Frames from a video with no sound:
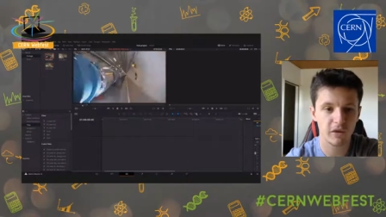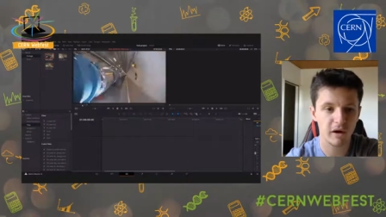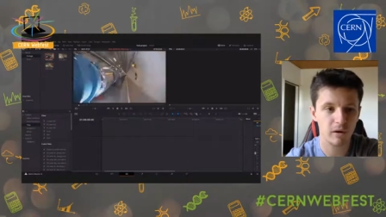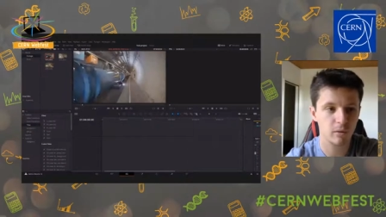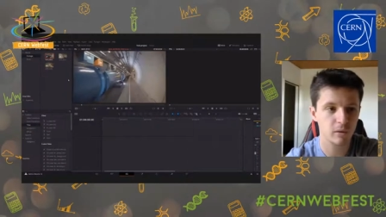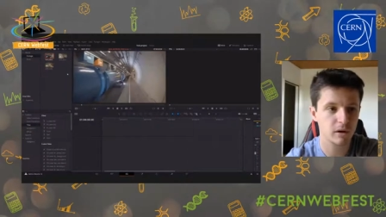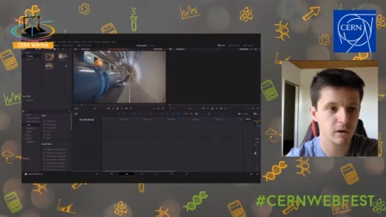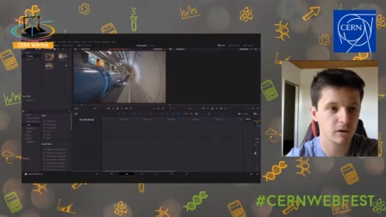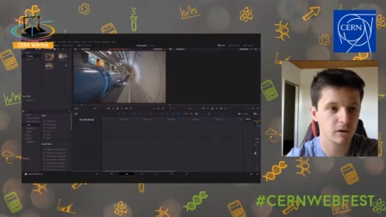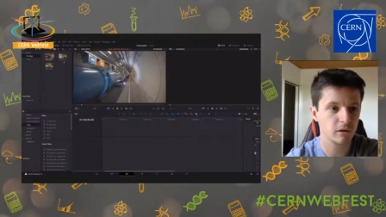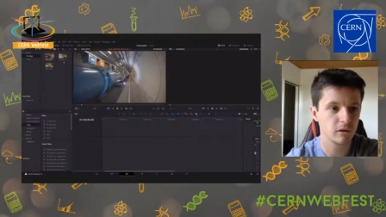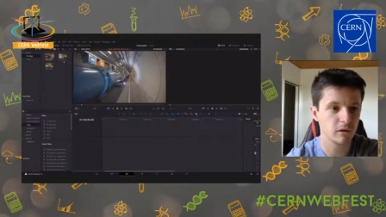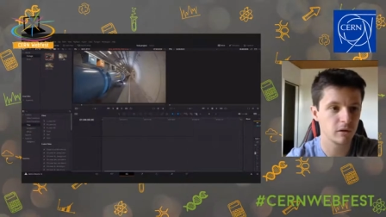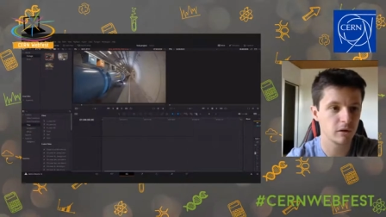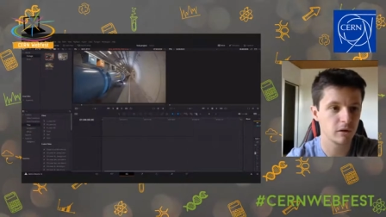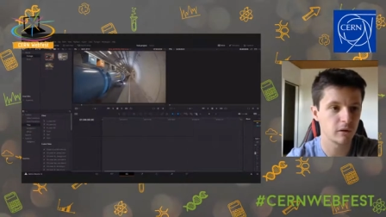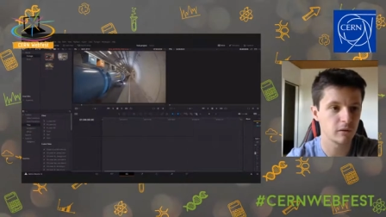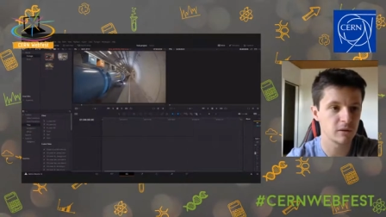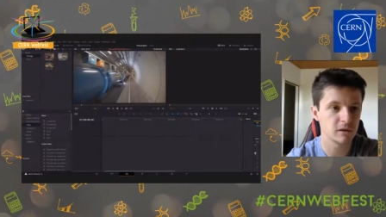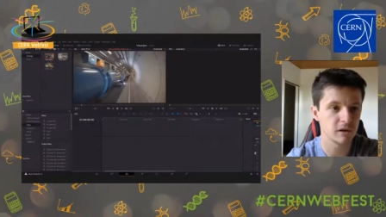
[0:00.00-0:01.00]
that one,
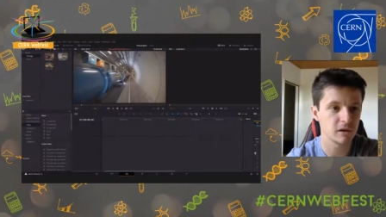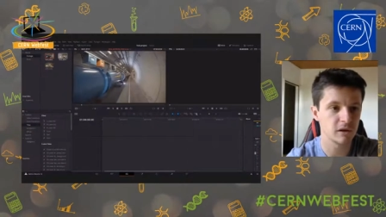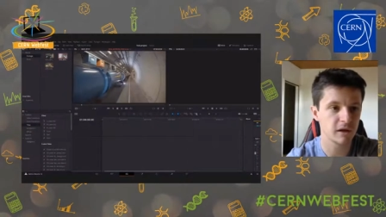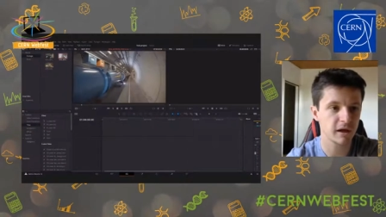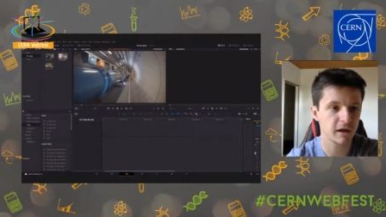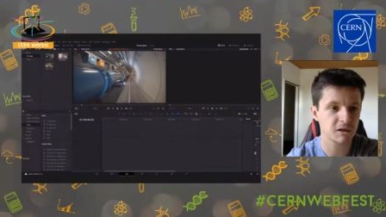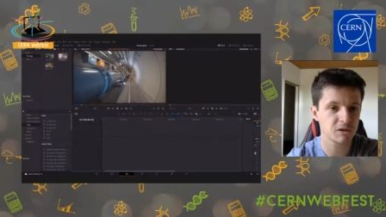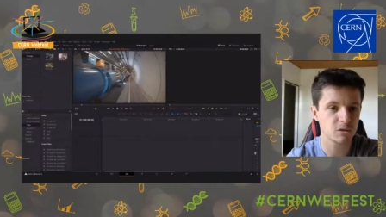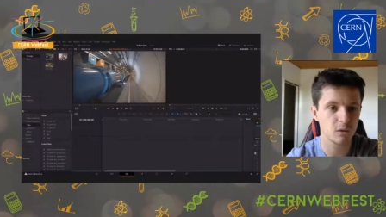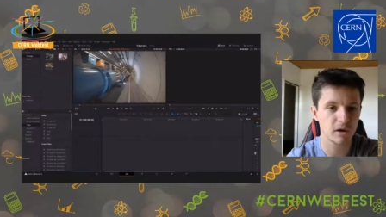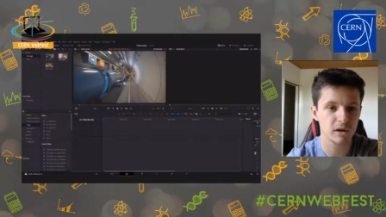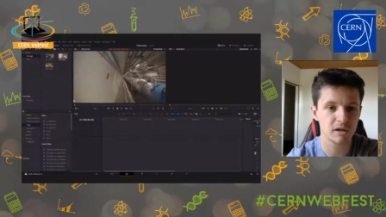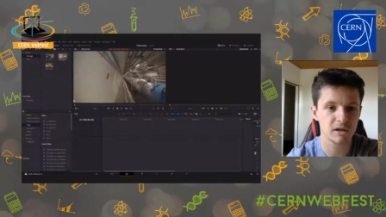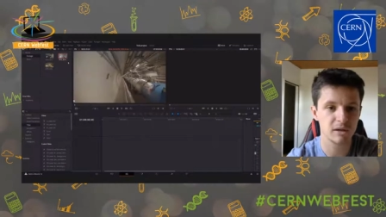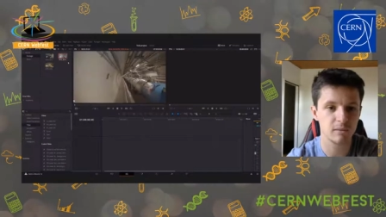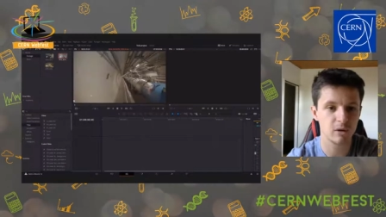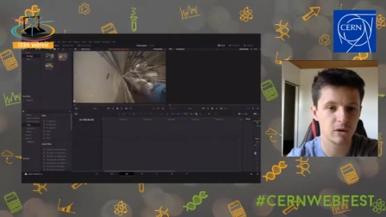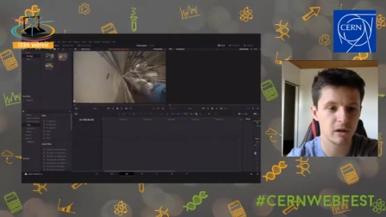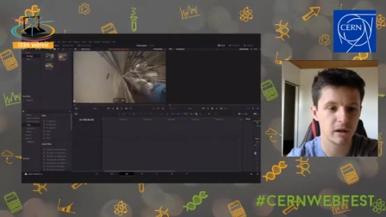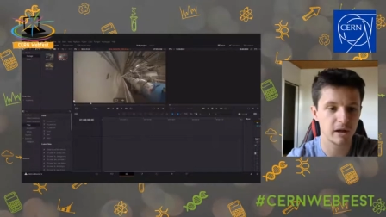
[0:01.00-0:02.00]
you can go into the next one,
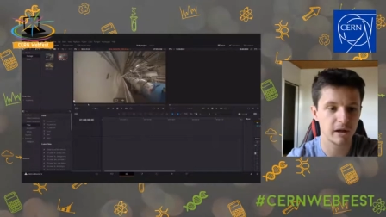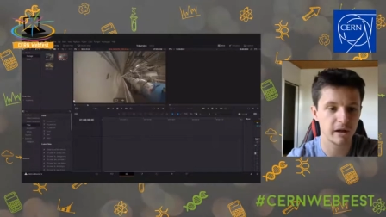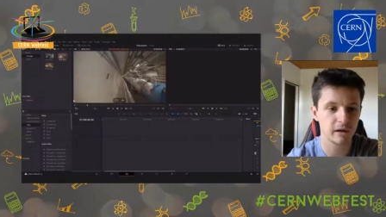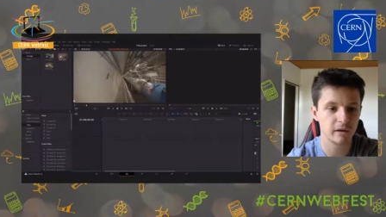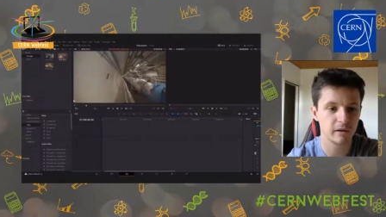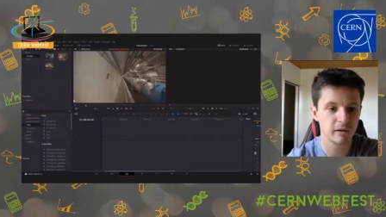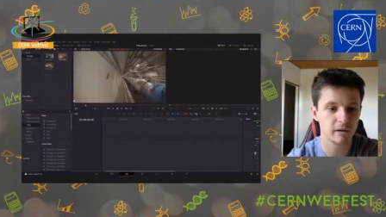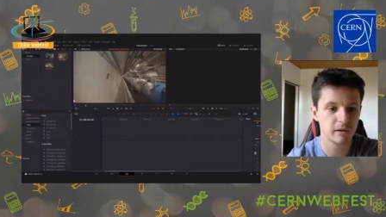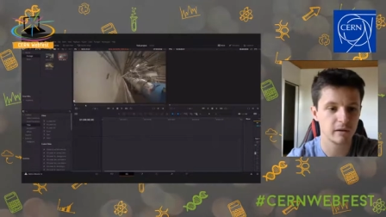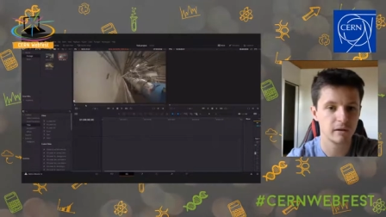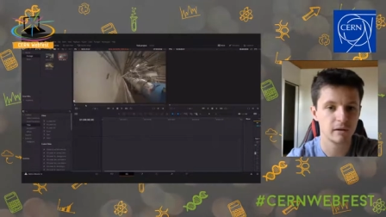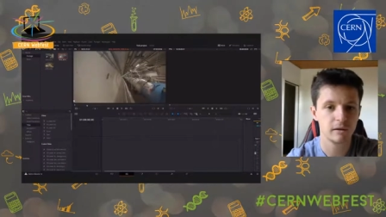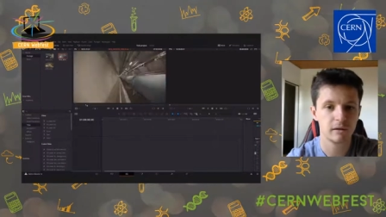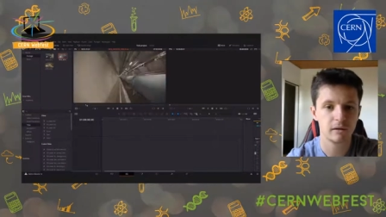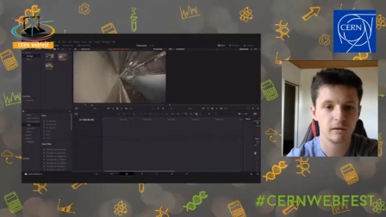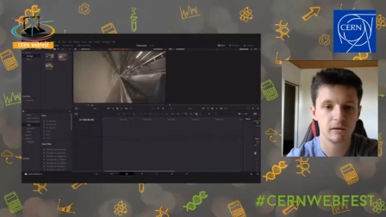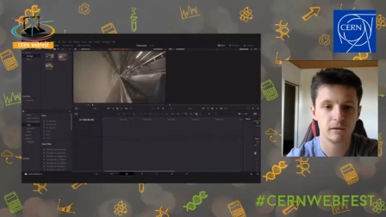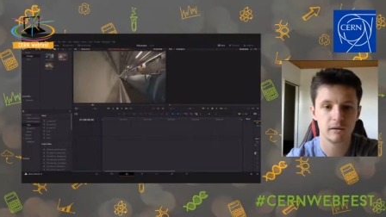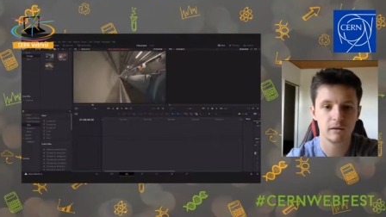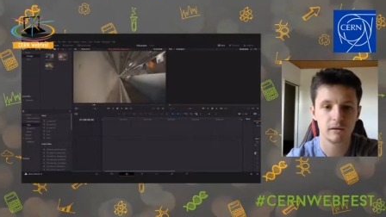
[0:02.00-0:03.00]
double click,
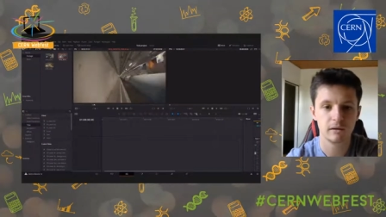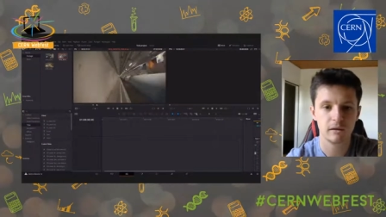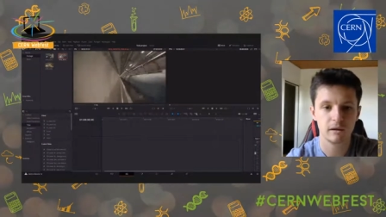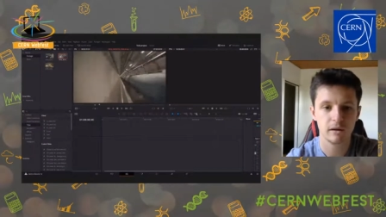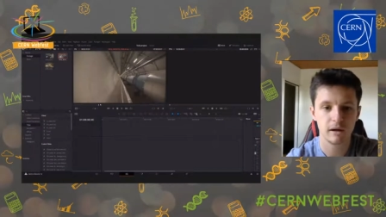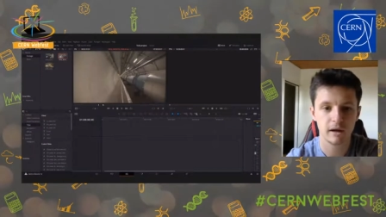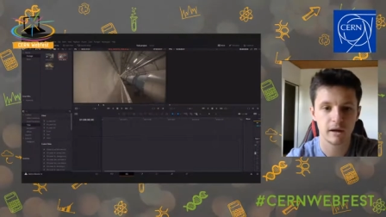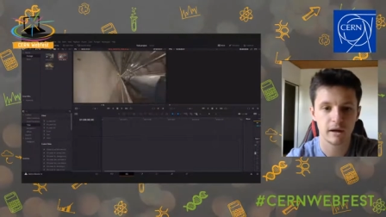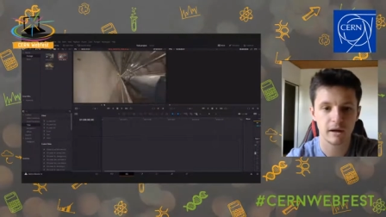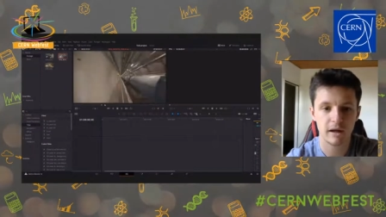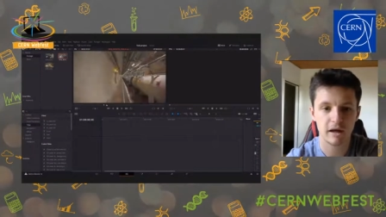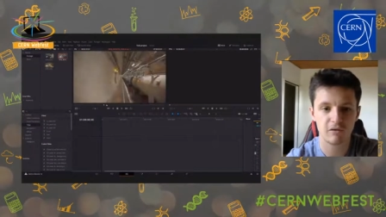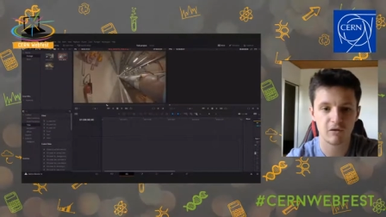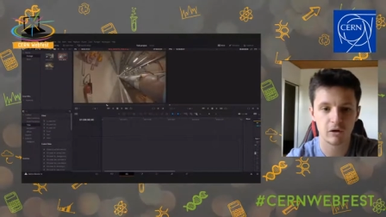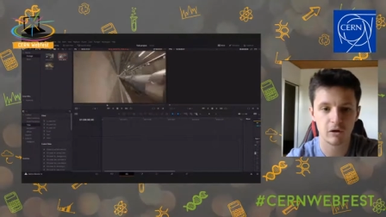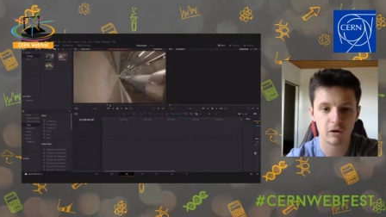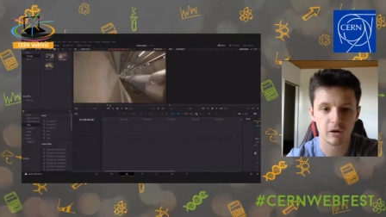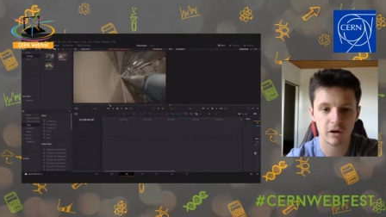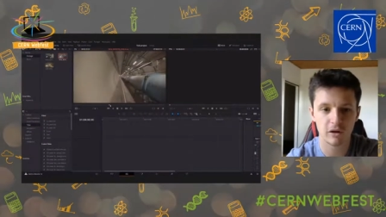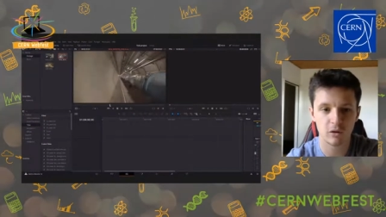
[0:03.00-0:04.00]
and have a
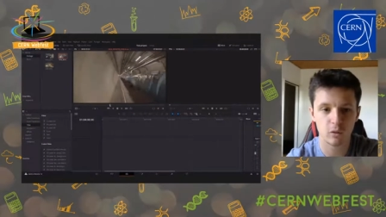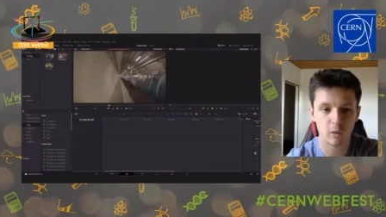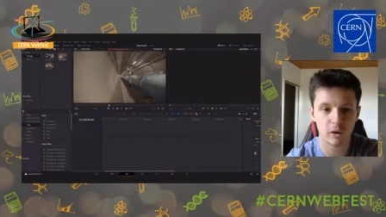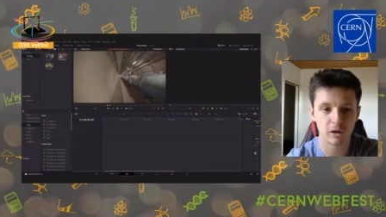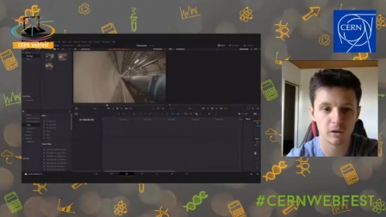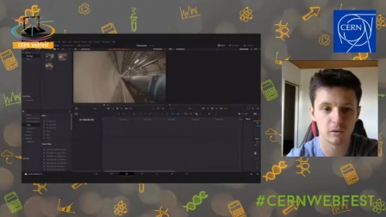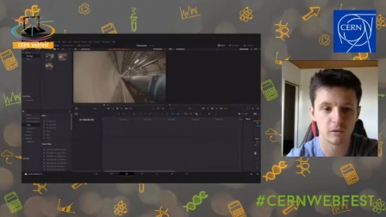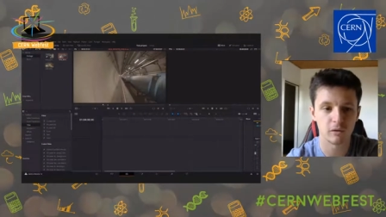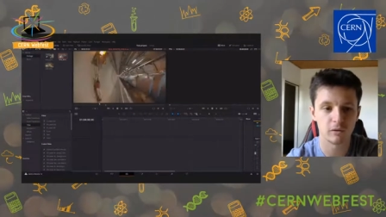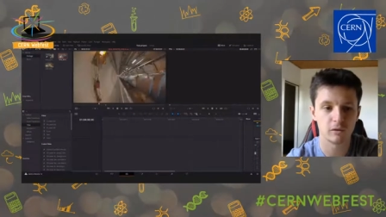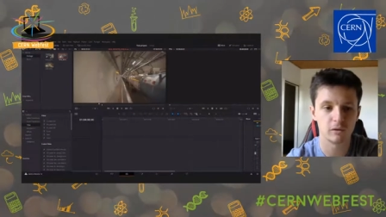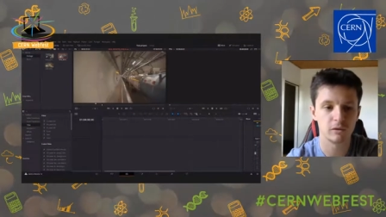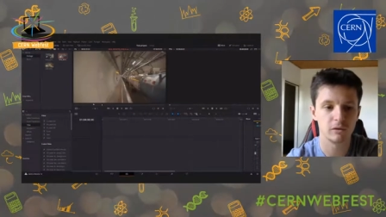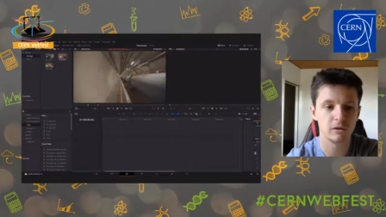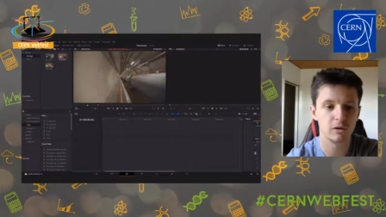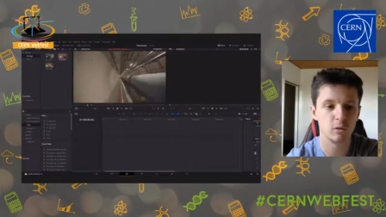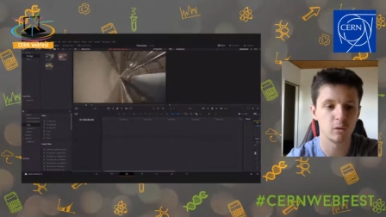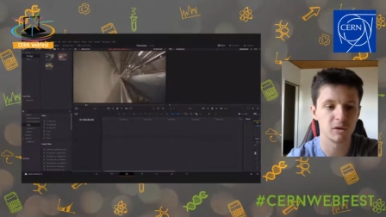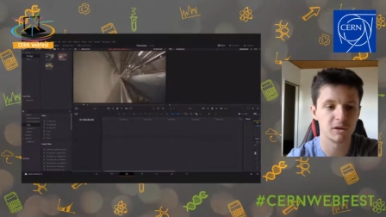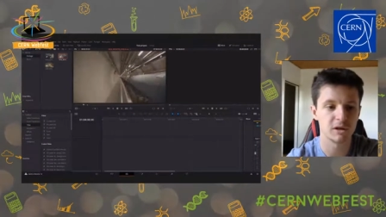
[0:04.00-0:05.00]
look at the one you
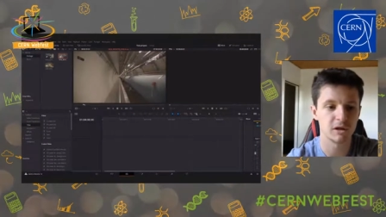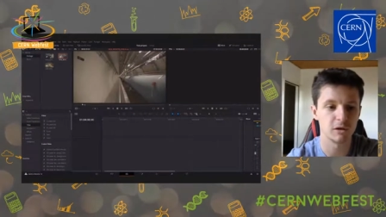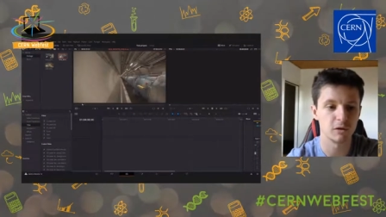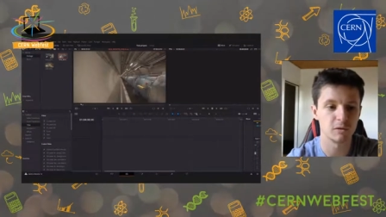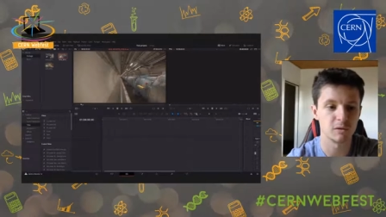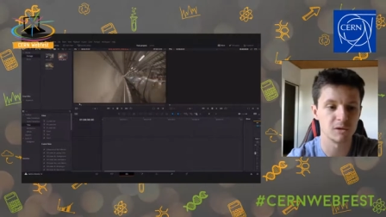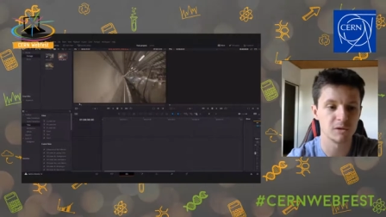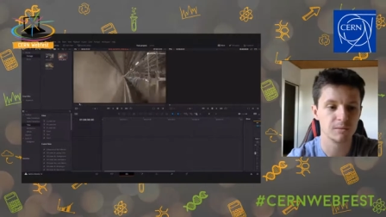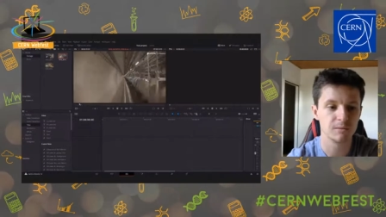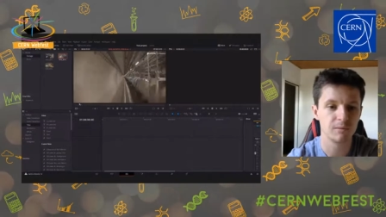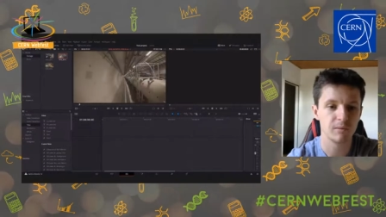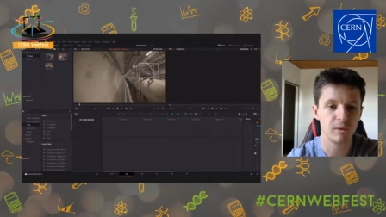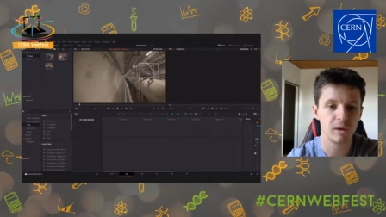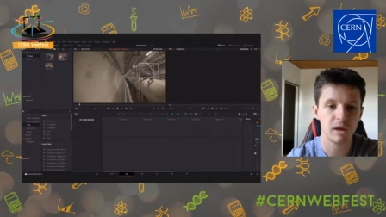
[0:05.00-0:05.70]
you want to use.